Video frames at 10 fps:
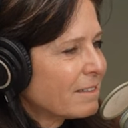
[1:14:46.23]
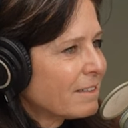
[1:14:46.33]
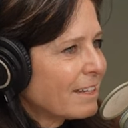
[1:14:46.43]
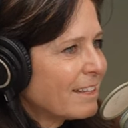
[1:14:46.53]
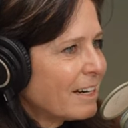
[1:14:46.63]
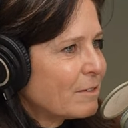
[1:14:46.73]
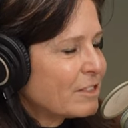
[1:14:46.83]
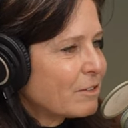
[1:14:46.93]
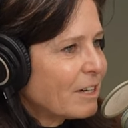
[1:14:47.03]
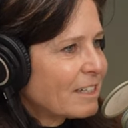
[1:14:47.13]
like that I
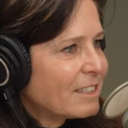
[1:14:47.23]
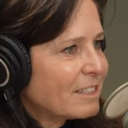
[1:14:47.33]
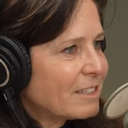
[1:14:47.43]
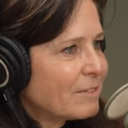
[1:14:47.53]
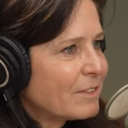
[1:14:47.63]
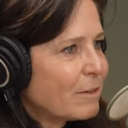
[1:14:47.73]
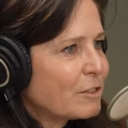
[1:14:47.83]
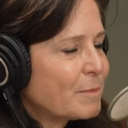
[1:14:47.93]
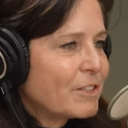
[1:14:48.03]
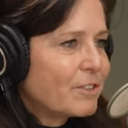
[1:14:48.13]
was directive and I
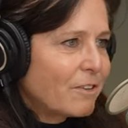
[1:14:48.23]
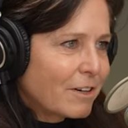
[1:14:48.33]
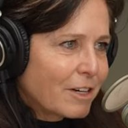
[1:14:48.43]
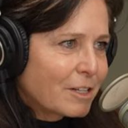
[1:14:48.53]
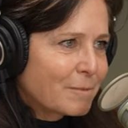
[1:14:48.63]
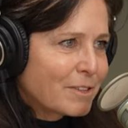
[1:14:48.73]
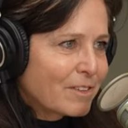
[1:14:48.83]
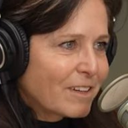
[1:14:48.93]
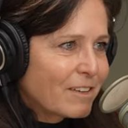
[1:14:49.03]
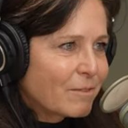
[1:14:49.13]
was being too hard on him
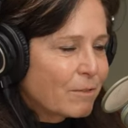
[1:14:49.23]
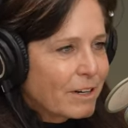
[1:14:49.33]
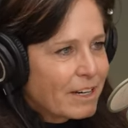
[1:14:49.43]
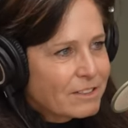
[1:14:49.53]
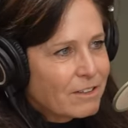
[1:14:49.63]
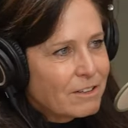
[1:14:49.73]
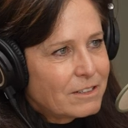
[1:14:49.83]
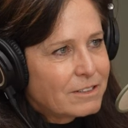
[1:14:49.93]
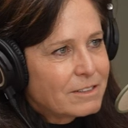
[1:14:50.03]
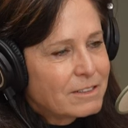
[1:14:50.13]
in, in forecast
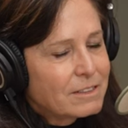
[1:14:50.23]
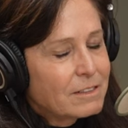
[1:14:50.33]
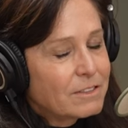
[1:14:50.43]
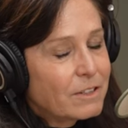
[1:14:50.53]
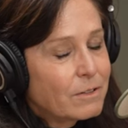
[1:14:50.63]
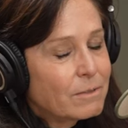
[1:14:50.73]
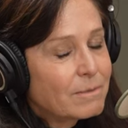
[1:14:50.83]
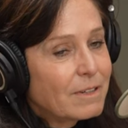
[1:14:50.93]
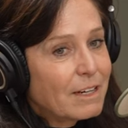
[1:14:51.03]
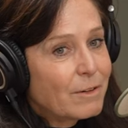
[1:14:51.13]
calls. So
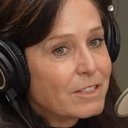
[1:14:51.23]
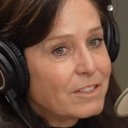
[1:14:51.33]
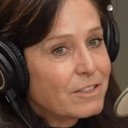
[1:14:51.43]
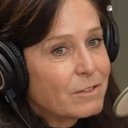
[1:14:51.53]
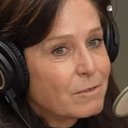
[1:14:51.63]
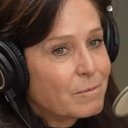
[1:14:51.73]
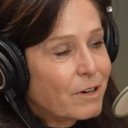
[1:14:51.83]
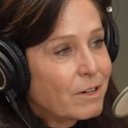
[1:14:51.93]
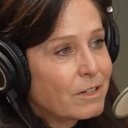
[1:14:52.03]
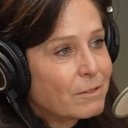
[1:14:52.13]
I went to
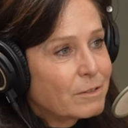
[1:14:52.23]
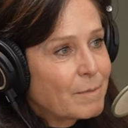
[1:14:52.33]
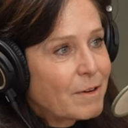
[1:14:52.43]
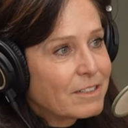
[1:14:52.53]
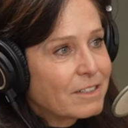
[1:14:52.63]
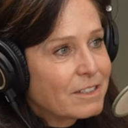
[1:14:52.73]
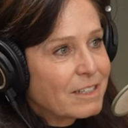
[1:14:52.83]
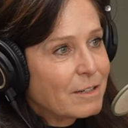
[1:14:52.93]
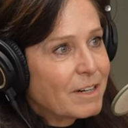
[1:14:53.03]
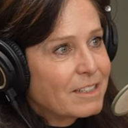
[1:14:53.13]
Mark, who was my boss at the
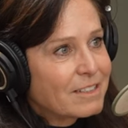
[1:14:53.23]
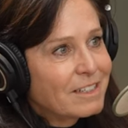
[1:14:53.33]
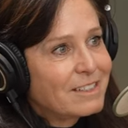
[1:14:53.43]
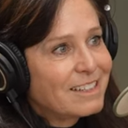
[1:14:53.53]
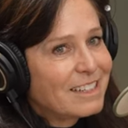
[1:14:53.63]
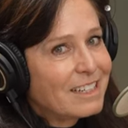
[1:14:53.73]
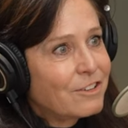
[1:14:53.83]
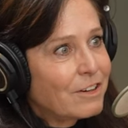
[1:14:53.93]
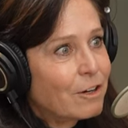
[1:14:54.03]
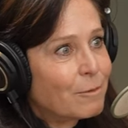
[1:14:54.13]
time, and I said, I
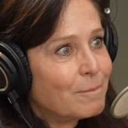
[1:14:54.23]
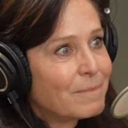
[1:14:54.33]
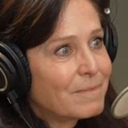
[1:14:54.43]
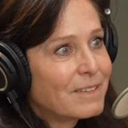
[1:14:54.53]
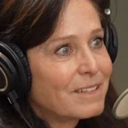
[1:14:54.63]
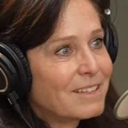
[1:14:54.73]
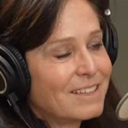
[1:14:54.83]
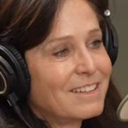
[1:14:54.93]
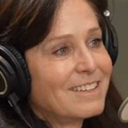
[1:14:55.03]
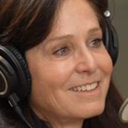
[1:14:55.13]
need your help.
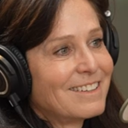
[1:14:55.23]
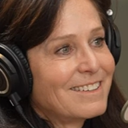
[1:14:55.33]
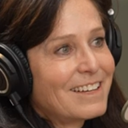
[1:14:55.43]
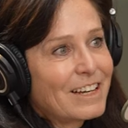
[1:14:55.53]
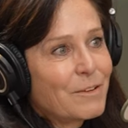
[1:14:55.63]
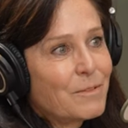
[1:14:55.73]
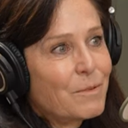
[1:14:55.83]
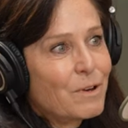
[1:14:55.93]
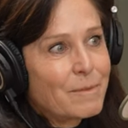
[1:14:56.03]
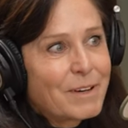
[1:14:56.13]
Like,
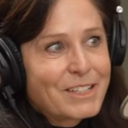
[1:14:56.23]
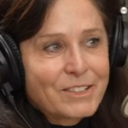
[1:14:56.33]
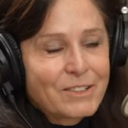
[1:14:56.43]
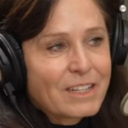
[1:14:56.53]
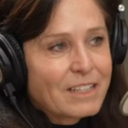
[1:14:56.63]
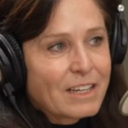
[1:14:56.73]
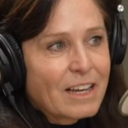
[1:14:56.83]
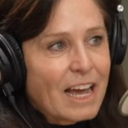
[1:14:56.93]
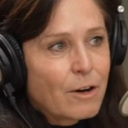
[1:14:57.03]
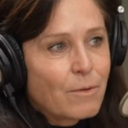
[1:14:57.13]
what am I doing?
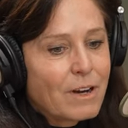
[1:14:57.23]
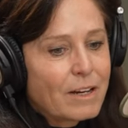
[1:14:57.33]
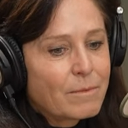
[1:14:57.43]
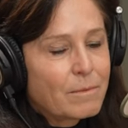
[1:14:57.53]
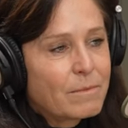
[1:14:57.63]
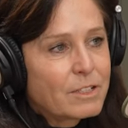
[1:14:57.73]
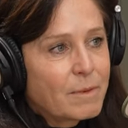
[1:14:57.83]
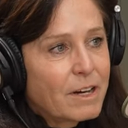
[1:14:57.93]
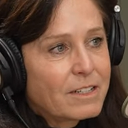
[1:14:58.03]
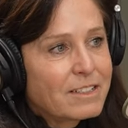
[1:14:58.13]
Like, how do I
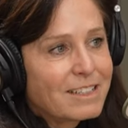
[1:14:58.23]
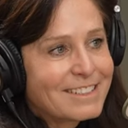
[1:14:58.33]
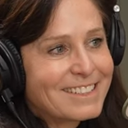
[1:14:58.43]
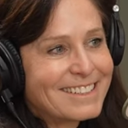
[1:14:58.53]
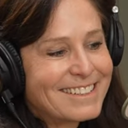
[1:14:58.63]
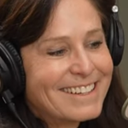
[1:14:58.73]
respond to this?